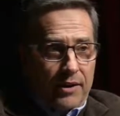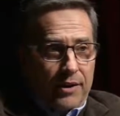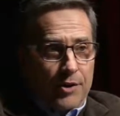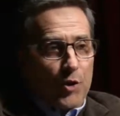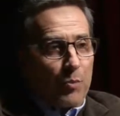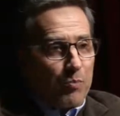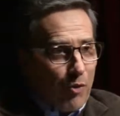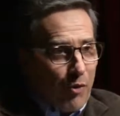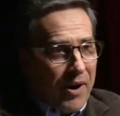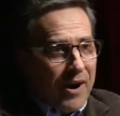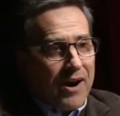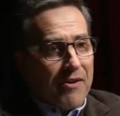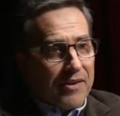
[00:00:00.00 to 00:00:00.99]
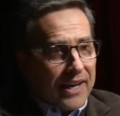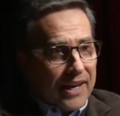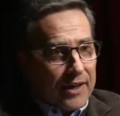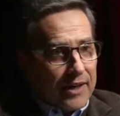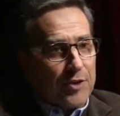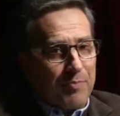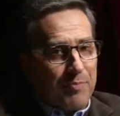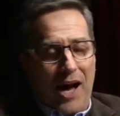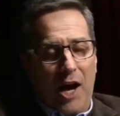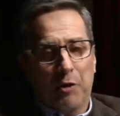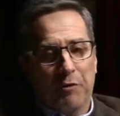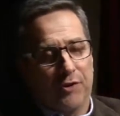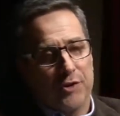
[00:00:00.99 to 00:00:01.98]
So prayer is
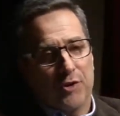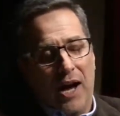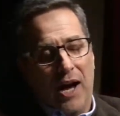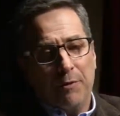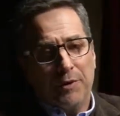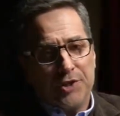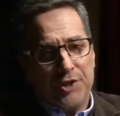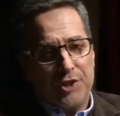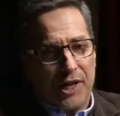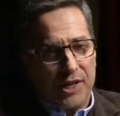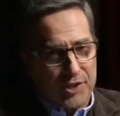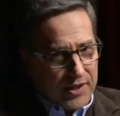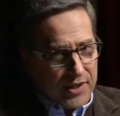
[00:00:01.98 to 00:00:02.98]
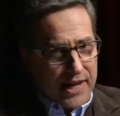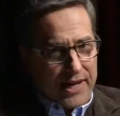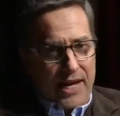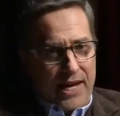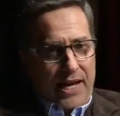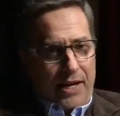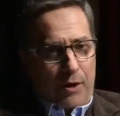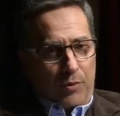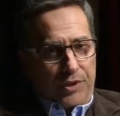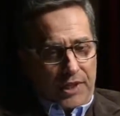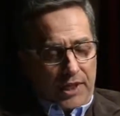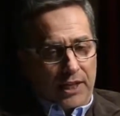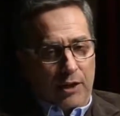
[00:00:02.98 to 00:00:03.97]
powerful. So I would suggest that
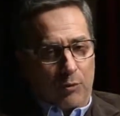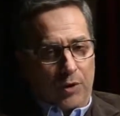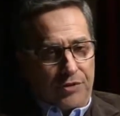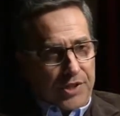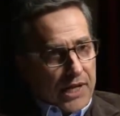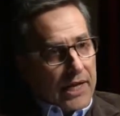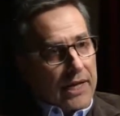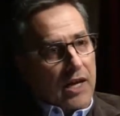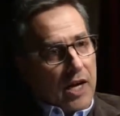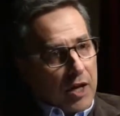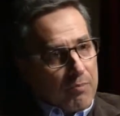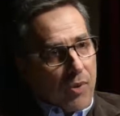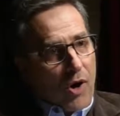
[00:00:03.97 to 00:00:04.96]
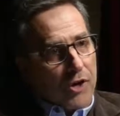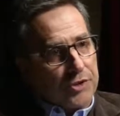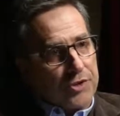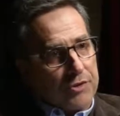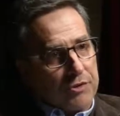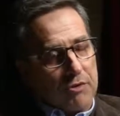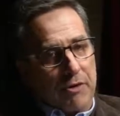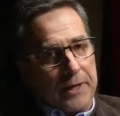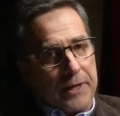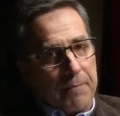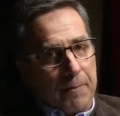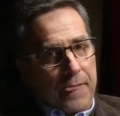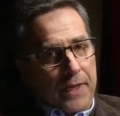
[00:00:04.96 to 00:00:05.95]
dealing with Tina and Ball's story,
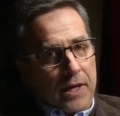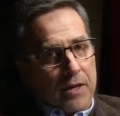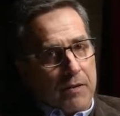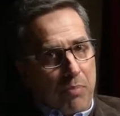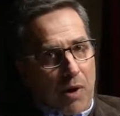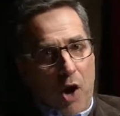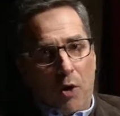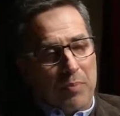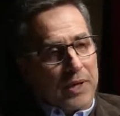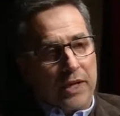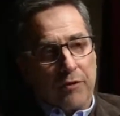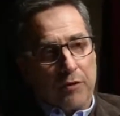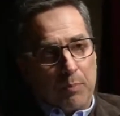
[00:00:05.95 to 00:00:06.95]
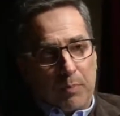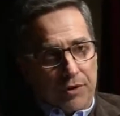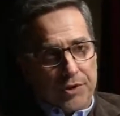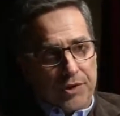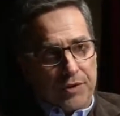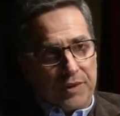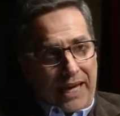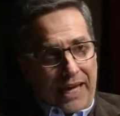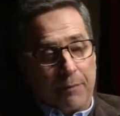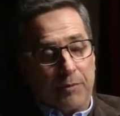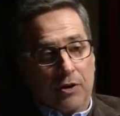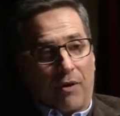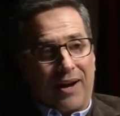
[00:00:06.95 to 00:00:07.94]
Ball being the person that came to
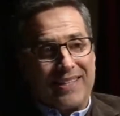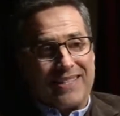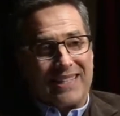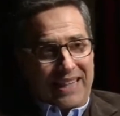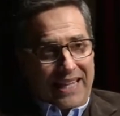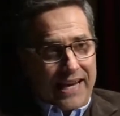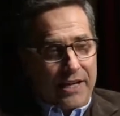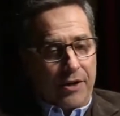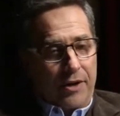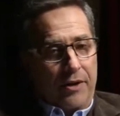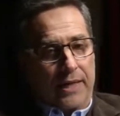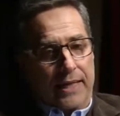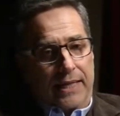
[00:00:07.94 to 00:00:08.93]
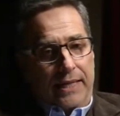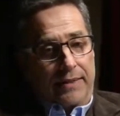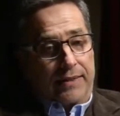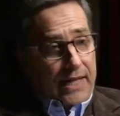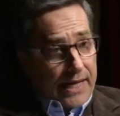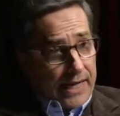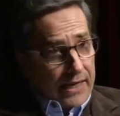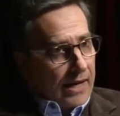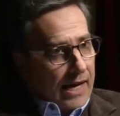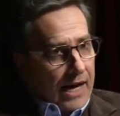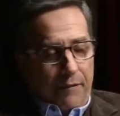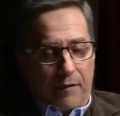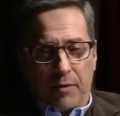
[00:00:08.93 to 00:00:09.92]
Christ later, Tina,
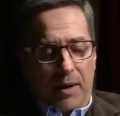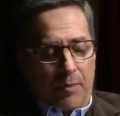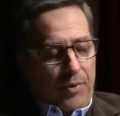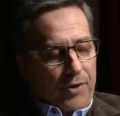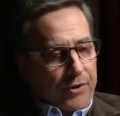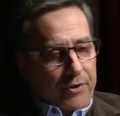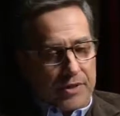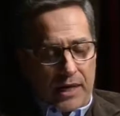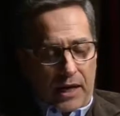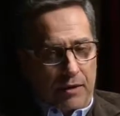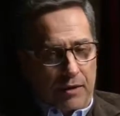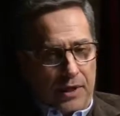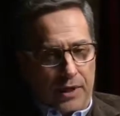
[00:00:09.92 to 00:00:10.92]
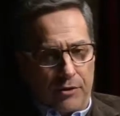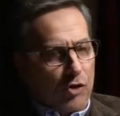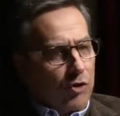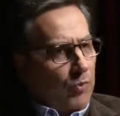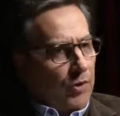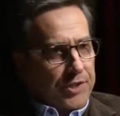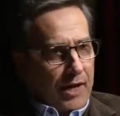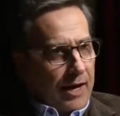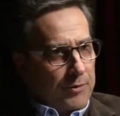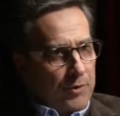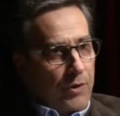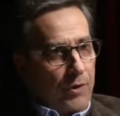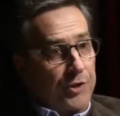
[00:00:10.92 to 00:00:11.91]
I remember her telling me numerous
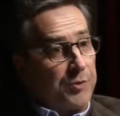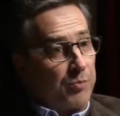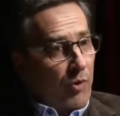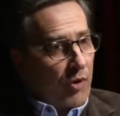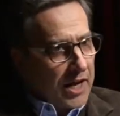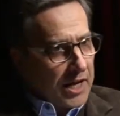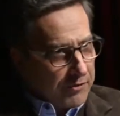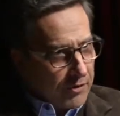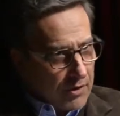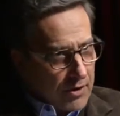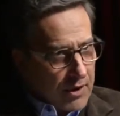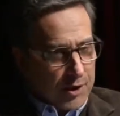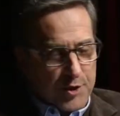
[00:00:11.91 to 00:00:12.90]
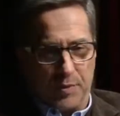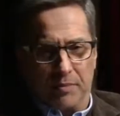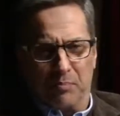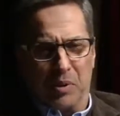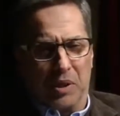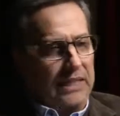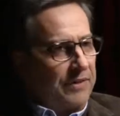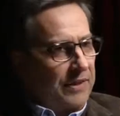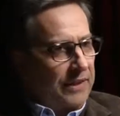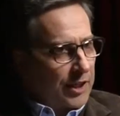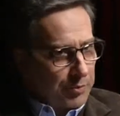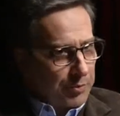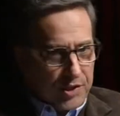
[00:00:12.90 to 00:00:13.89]
times where she's praying for her husband, believing that
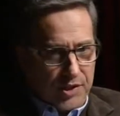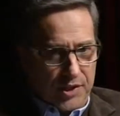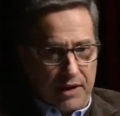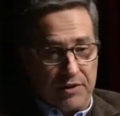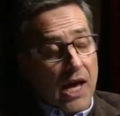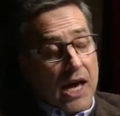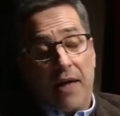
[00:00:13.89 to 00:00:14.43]
he'll be saved.